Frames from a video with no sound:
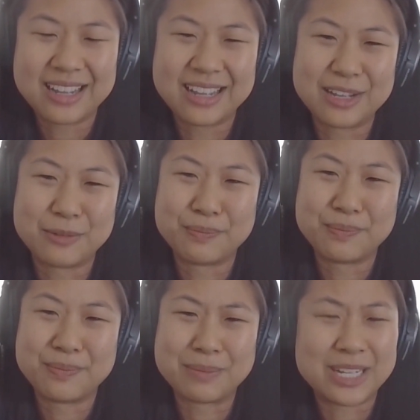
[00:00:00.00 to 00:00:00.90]

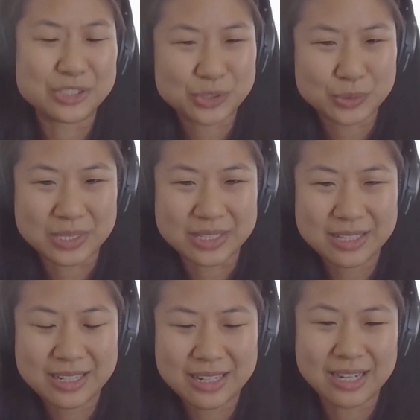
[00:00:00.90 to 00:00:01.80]
I'm not
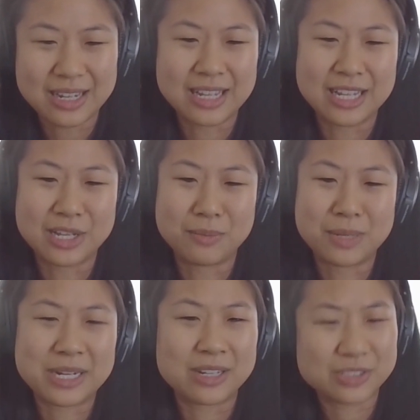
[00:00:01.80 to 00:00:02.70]
sure.
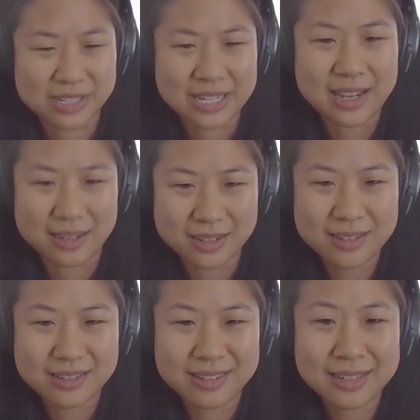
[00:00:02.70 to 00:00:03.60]
My parents are going to hate
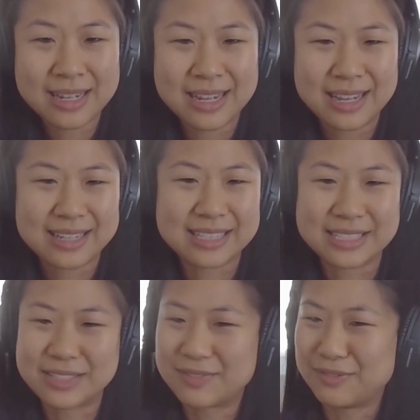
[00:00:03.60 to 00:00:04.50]
it
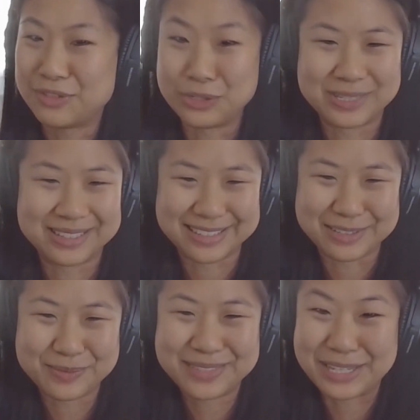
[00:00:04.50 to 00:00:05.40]
because it's new to
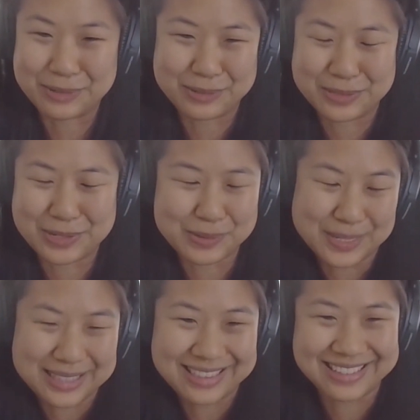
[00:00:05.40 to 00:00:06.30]
them. They don't know
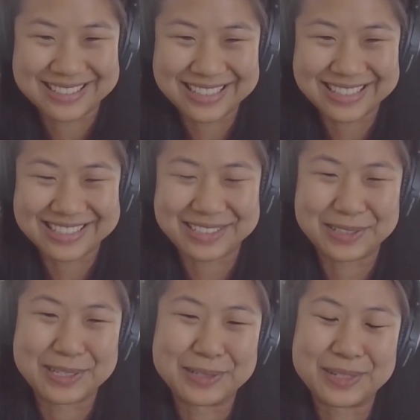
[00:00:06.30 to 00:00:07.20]
what this is.
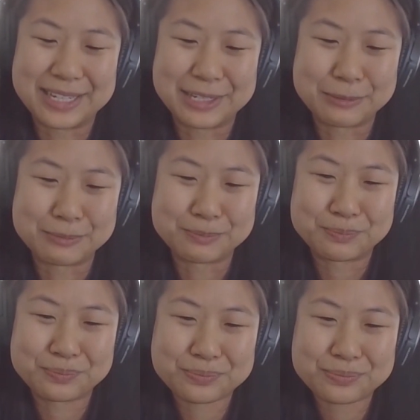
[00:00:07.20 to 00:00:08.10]

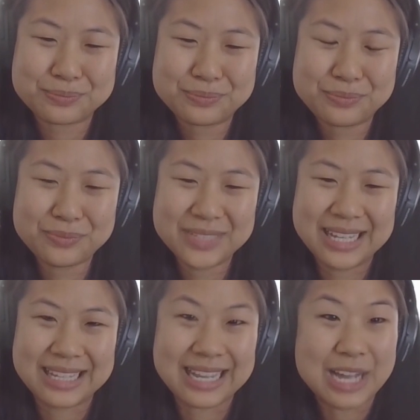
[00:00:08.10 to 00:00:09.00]
And
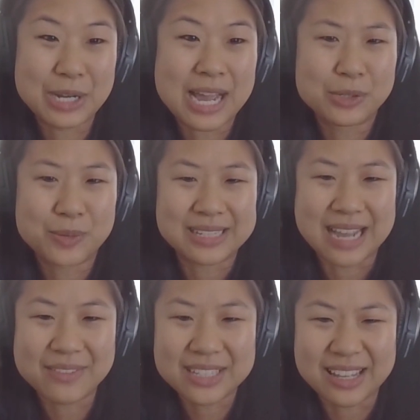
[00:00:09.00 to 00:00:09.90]
like, how do I
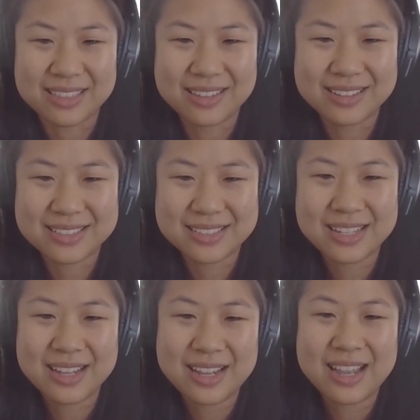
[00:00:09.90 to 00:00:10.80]
navigate this?
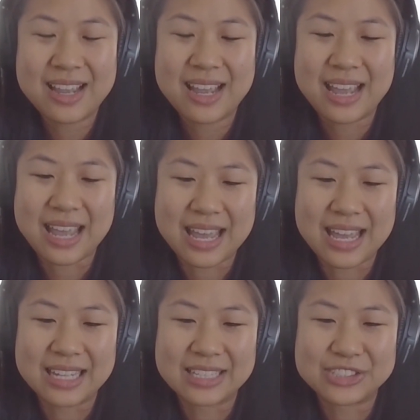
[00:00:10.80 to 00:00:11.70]

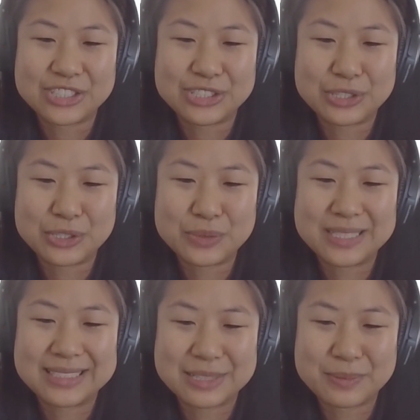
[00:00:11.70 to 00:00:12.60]
And she told
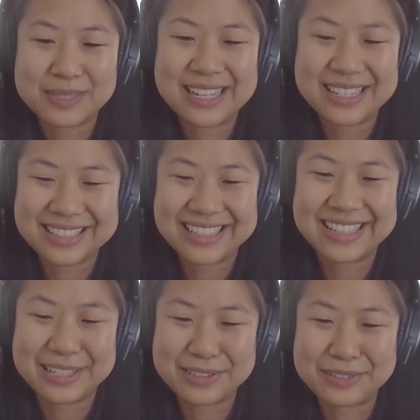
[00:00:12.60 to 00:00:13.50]
me
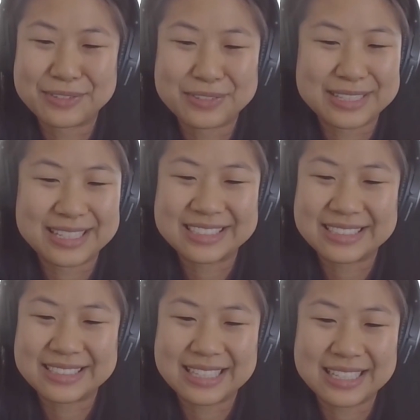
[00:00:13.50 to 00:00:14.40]
something that I'll never forget.
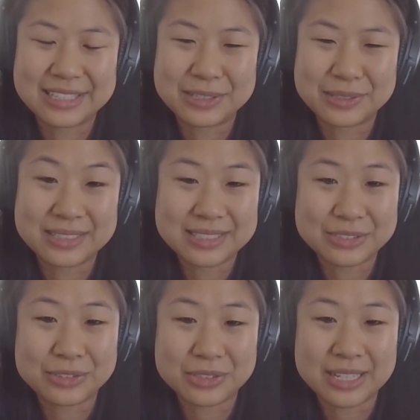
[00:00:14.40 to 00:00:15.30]
She said, this
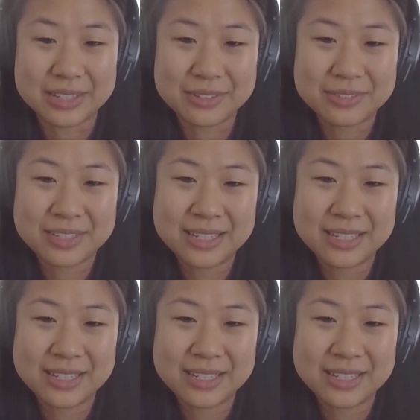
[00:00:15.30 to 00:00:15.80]
is your life.